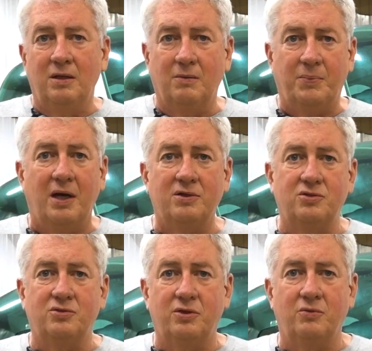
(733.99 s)
The
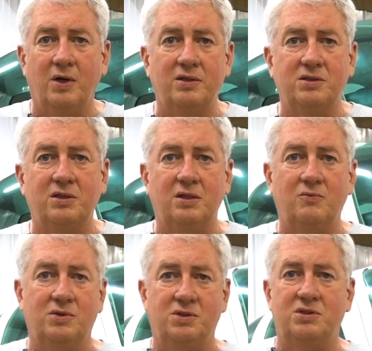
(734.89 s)
passenger in the right seat
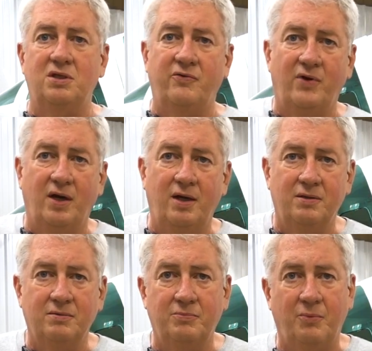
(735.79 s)
was a CFI.
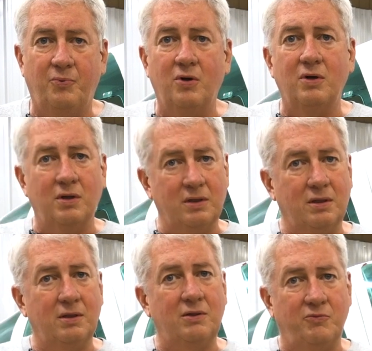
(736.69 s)

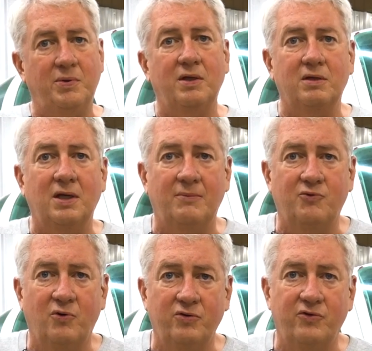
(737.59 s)
Purportedly, he was building time
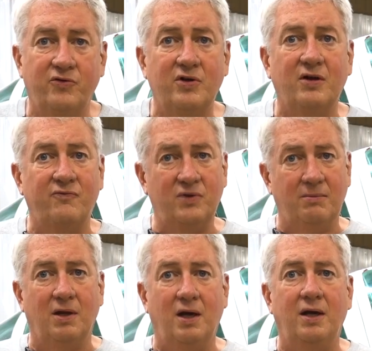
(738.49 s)
towards the
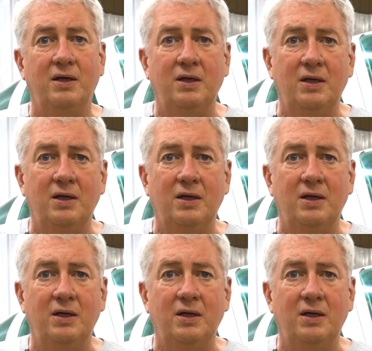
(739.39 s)
CFII.